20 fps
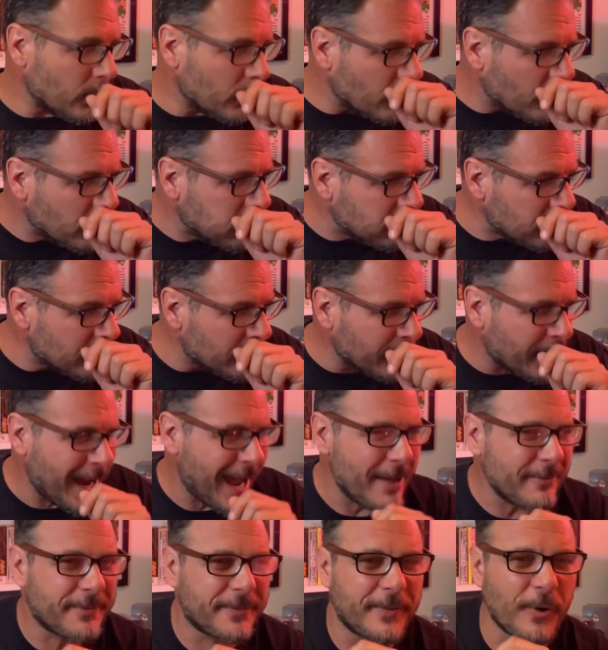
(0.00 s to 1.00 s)
I
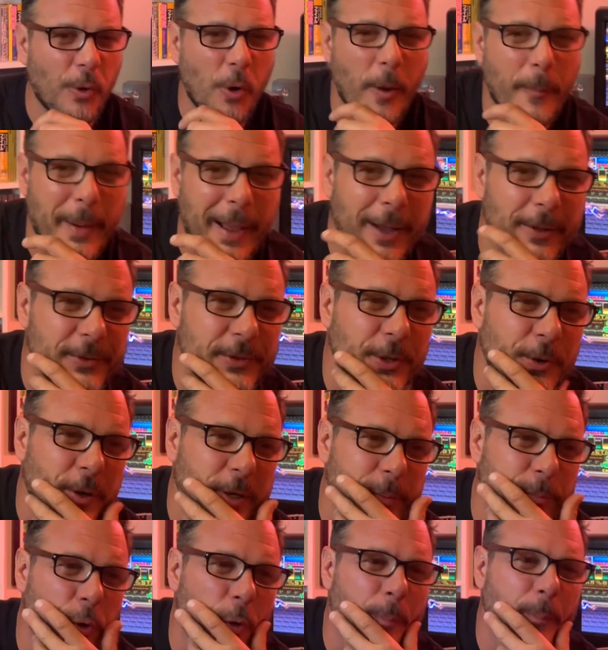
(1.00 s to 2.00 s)
have thought about doing
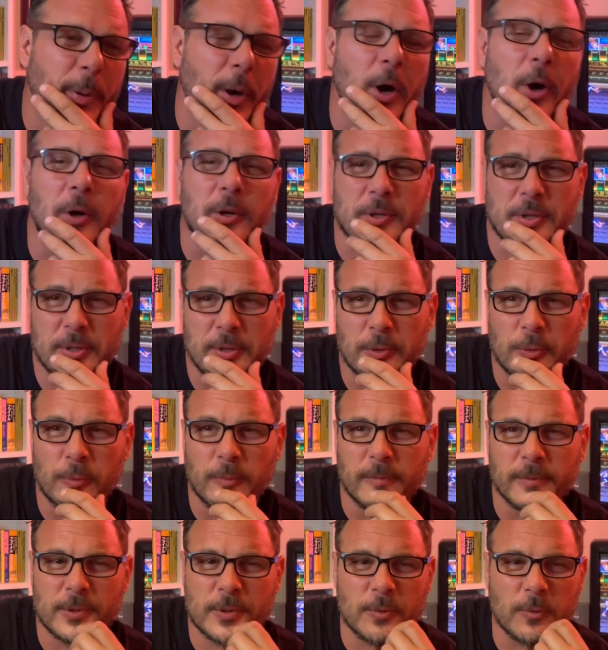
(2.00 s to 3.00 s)
a more personal
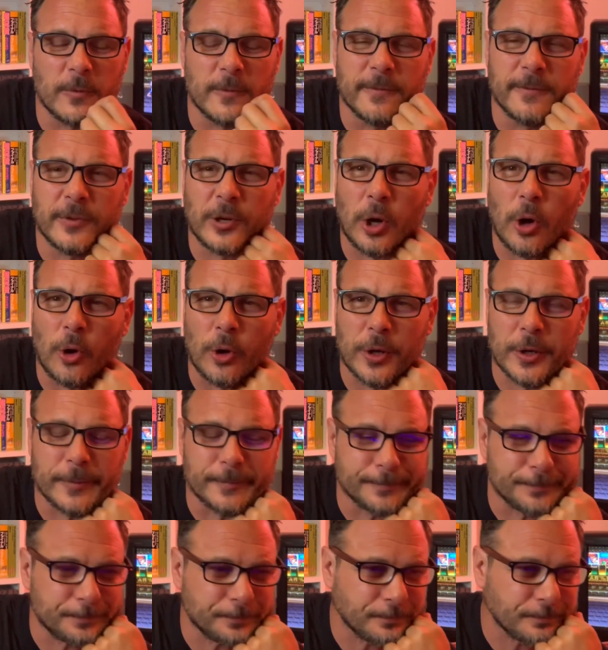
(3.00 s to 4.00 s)
sort of vlog,
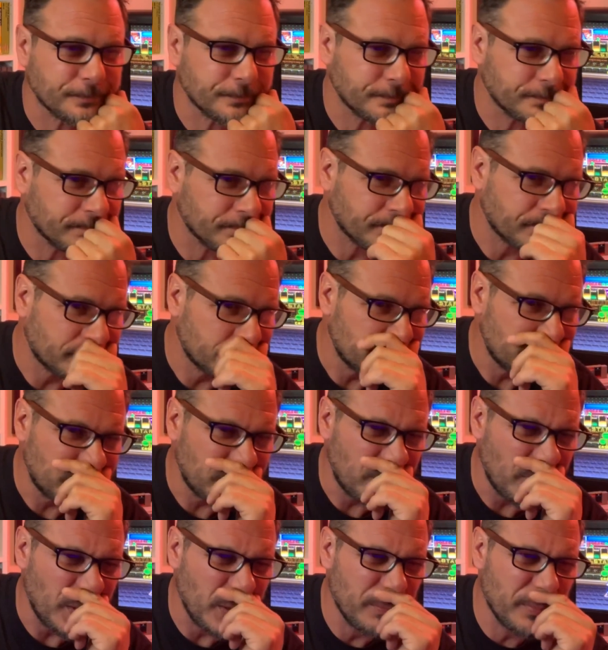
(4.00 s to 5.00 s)

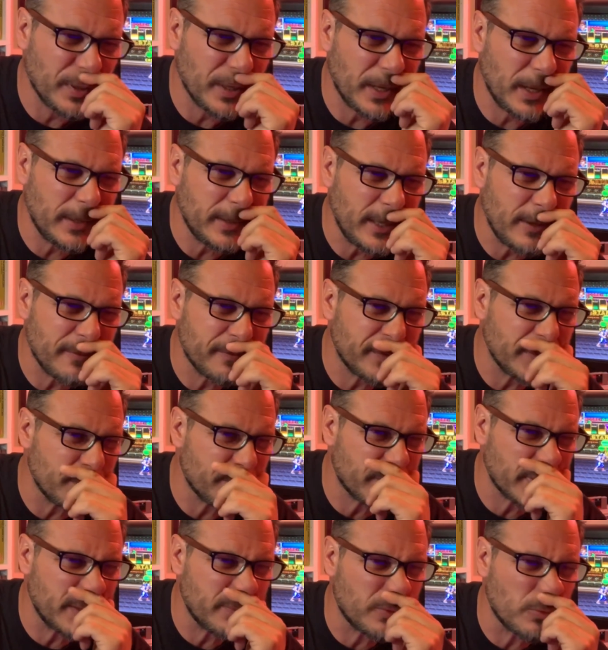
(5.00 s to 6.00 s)
but I don't
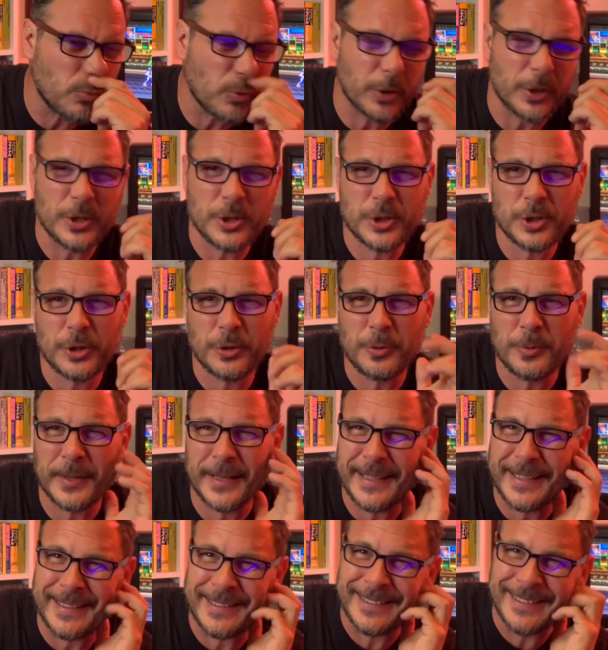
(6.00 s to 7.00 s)
think people want to tune
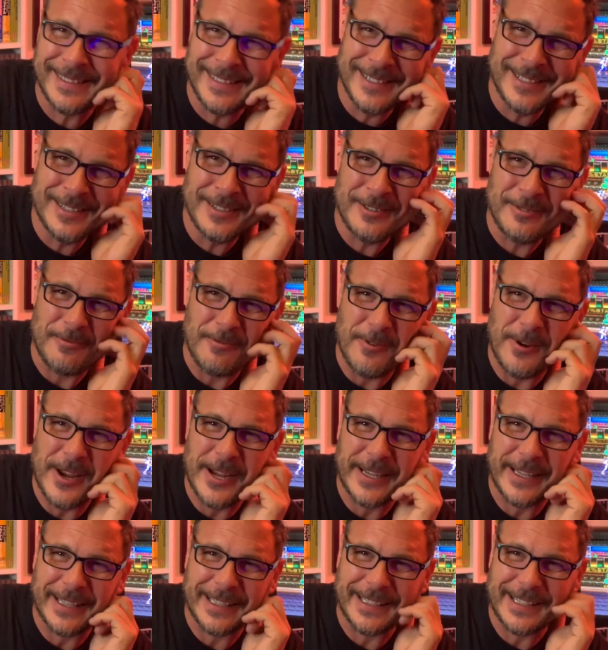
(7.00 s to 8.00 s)
in
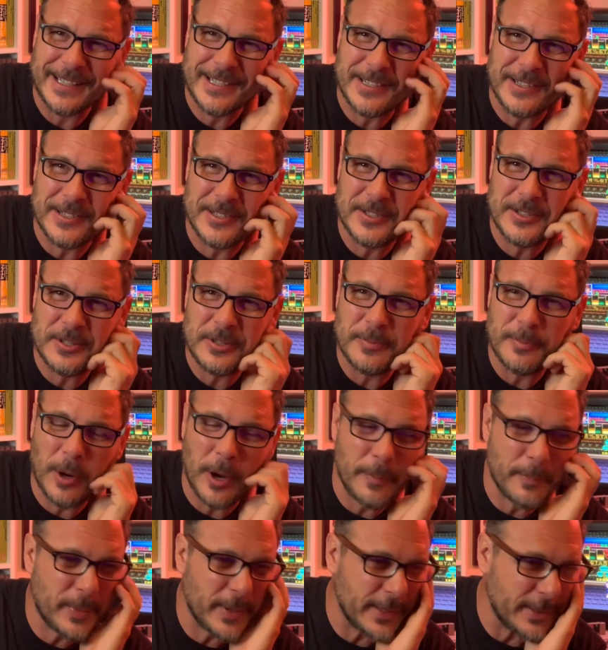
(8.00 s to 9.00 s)
really and listen to
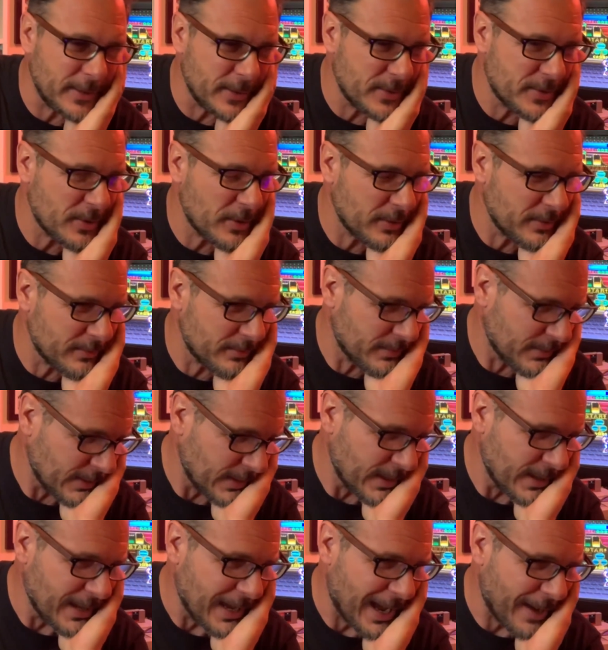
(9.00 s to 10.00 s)
my opinions on
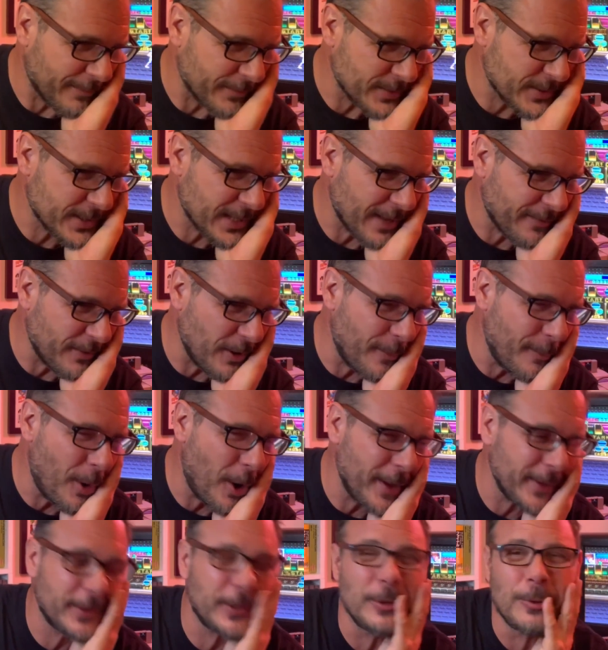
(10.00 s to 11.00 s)
other stuff. I
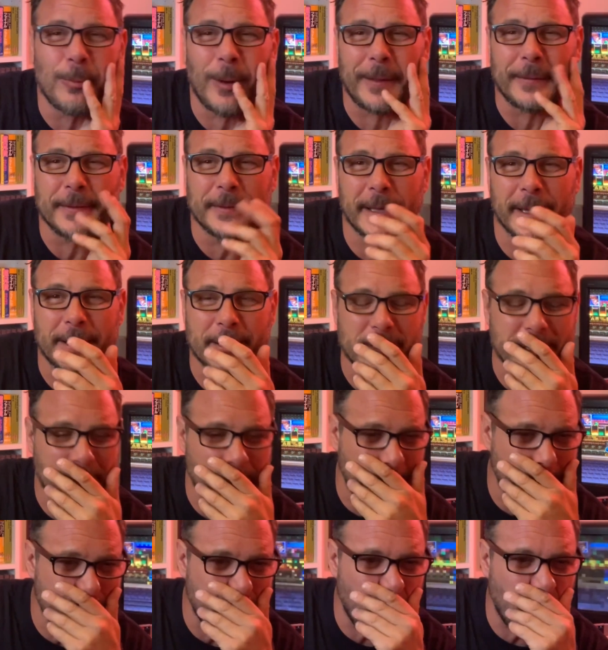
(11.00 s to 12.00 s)
might do one day. You
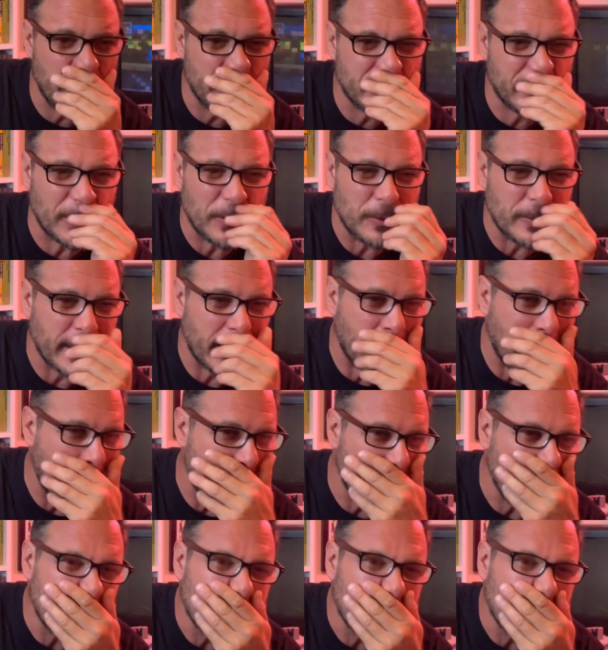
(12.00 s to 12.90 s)
know, I might do that.